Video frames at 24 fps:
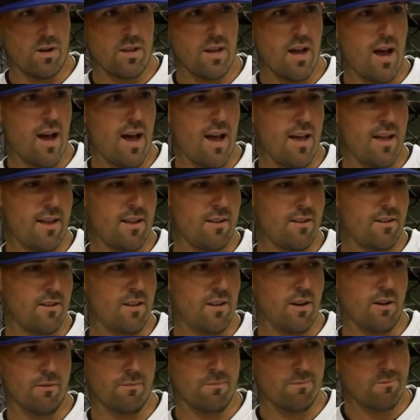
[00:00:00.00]
one
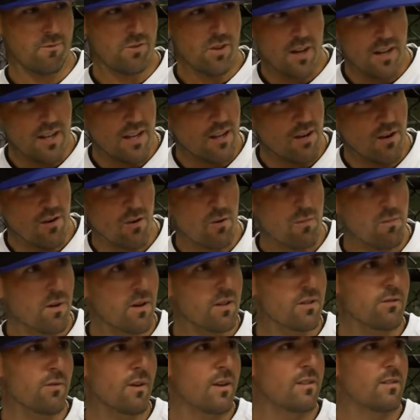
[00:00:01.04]
guy, try to hit
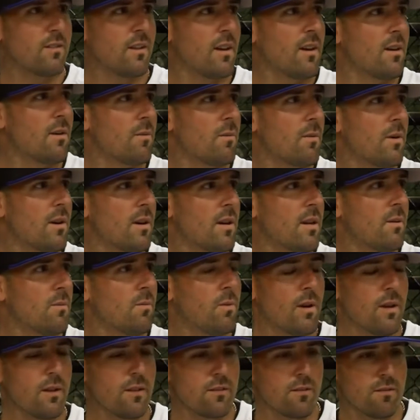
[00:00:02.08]
home runs right center where
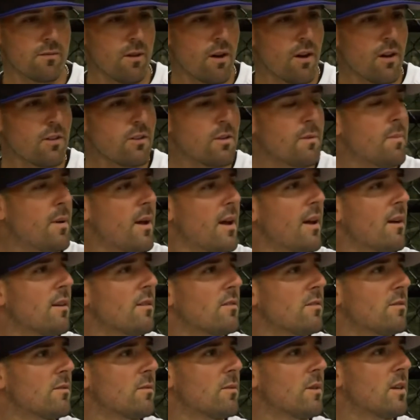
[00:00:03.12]
he weighs 100
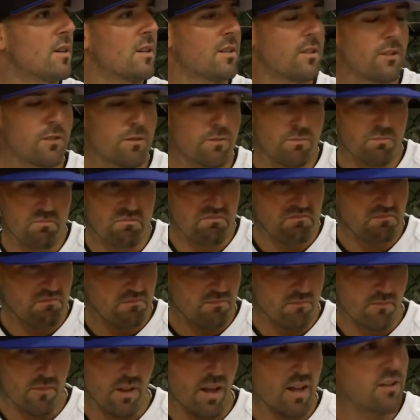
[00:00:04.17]
pounds, where he can just
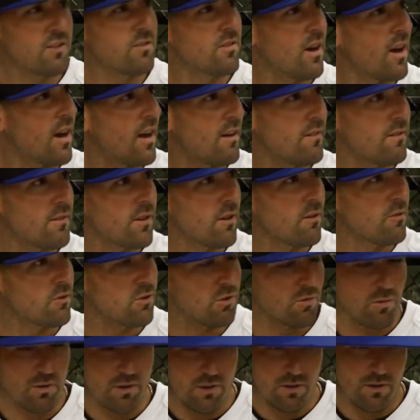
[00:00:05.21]
line drive,
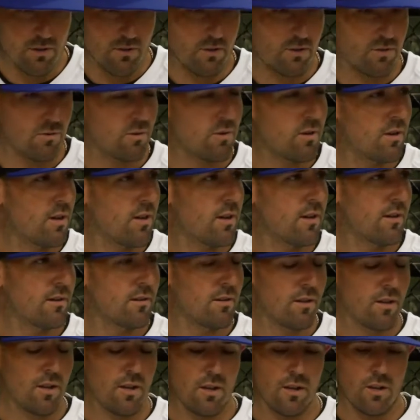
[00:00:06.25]
short
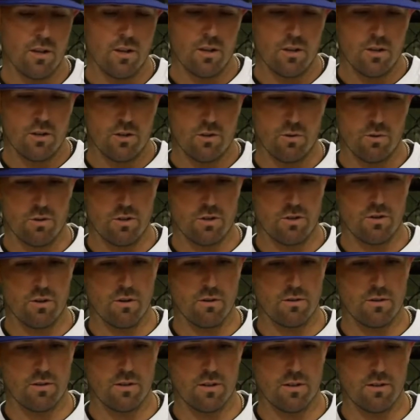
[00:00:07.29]

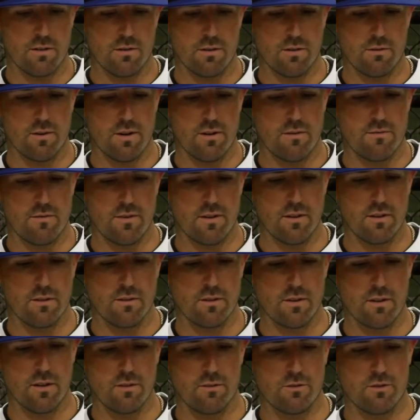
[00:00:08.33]
stroke to right
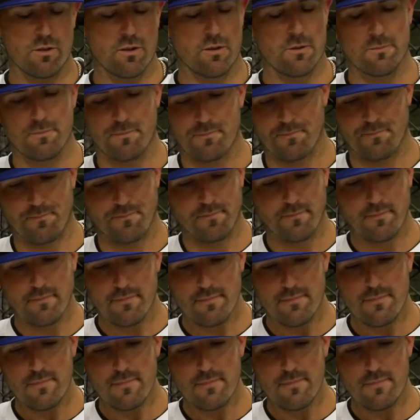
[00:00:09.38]
field, So